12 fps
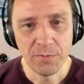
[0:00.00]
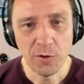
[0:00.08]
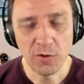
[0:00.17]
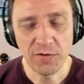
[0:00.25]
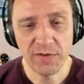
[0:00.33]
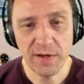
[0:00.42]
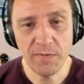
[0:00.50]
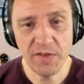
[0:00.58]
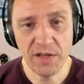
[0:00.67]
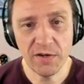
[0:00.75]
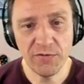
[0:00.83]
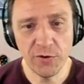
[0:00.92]
Both of them
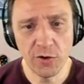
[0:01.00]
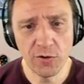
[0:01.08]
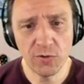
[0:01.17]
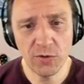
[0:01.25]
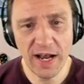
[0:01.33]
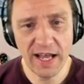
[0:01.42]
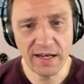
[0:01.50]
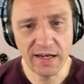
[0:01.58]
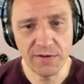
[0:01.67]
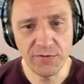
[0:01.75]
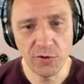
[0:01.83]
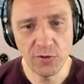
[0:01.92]
with the Inferno Dragon.
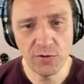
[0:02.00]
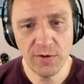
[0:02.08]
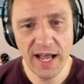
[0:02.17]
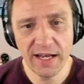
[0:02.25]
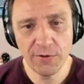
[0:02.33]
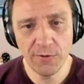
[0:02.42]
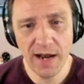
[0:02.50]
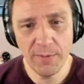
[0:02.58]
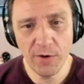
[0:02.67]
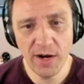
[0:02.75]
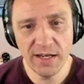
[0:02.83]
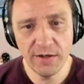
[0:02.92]
Inferno Dragon,
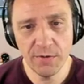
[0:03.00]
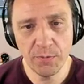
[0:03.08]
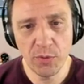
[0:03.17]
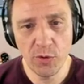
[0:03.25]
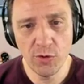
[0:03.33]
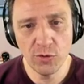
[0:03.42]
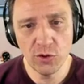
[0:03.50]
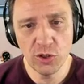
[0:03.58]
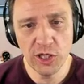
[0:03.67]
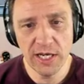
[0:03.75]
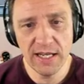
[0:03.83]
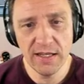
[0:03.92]
Ram Rider
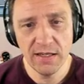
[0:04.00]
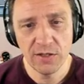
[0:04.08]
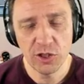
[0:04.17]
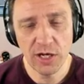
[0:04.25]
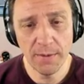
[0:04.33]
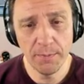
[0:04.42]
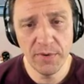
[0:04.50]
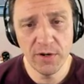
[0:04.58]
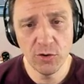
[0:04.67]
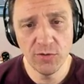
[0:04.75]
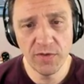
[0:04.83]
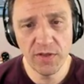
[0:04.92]
approaching,
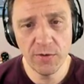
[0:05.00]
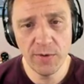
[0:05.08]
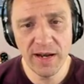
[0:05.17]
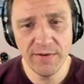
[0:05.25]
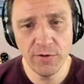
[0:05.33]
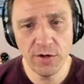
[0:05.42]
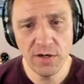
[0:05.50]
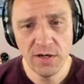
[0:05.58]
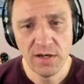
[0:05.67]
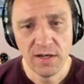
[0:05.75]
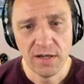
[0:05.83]
jumping over the river.